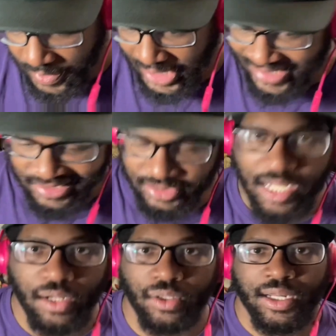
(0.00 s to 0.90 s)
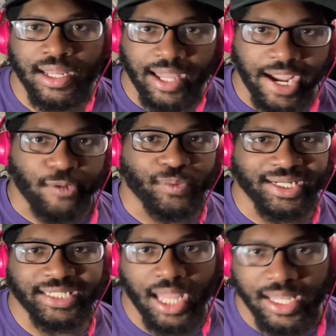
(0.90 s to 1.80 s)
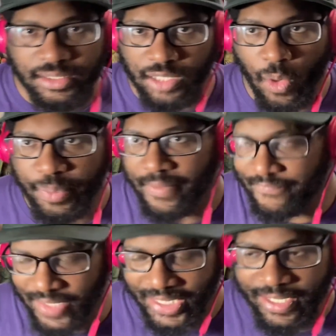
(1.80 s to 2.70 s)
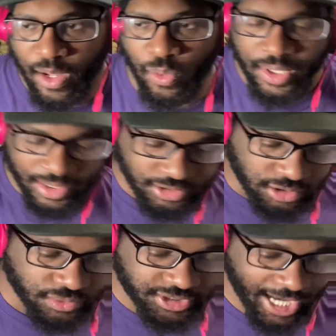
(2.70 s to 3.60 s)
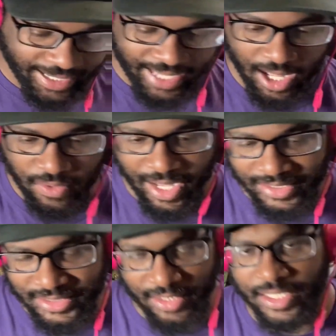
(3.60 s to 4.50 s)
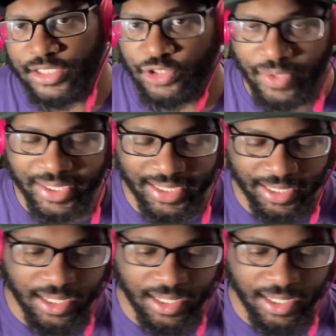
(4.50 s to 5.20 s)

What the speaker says: Still a really dope video to check out. I still enjoyed it.